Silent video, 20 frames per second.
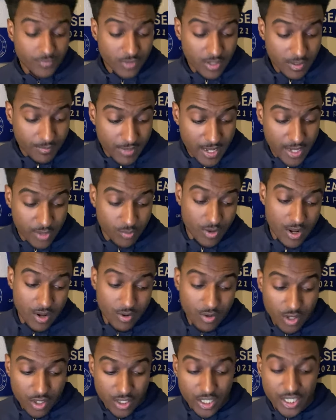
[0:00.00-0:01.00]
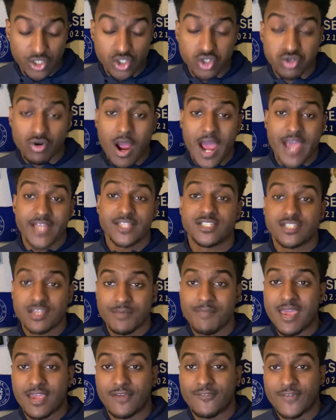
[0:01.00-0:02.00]
He played well. He tried to
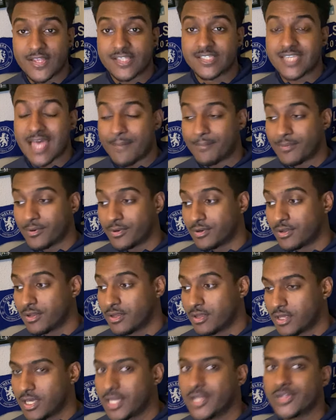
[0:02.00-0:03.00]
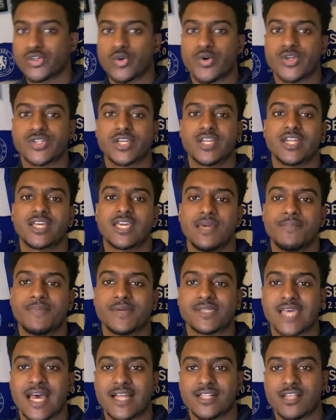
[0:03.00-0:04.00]
make things happen. He was always going to keep
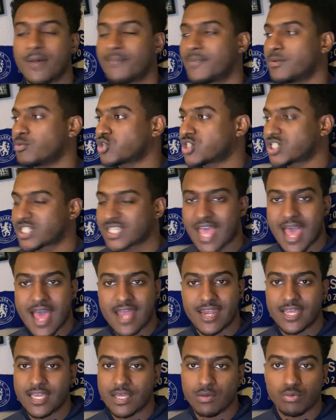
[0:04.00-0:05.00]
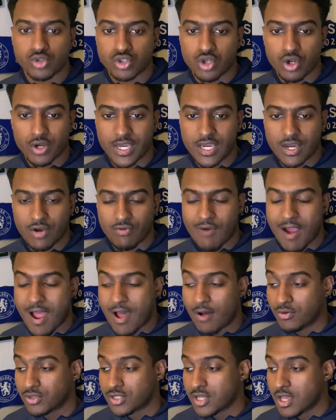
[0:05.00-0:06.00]
his head up. He was scanning. He was looking
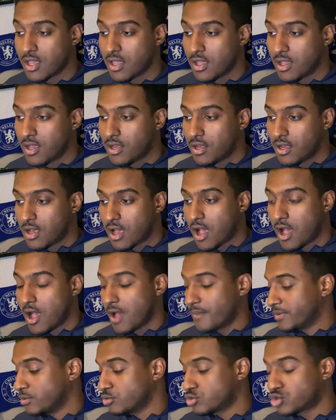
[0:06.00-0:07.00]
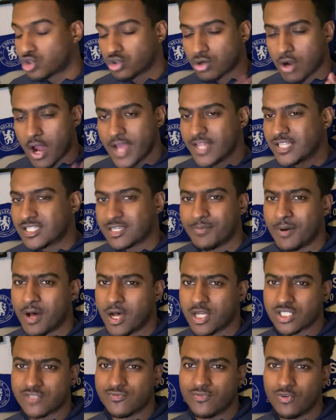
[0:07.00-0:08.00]
around. Um, he was trying to
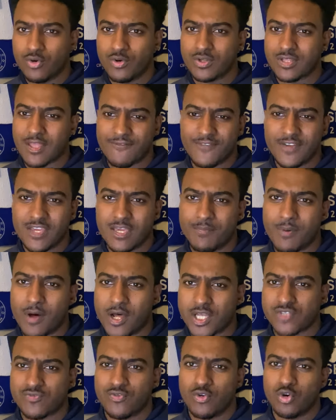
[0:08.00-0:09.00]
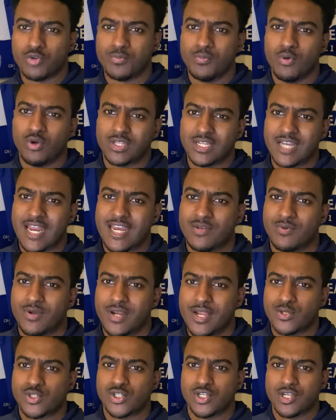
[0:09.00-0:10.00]
pass forward. I think he passed forward more than anyone
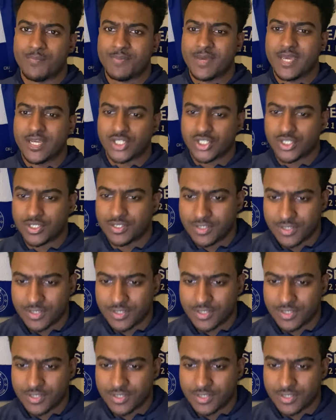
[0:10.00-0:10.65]
else on the pitch.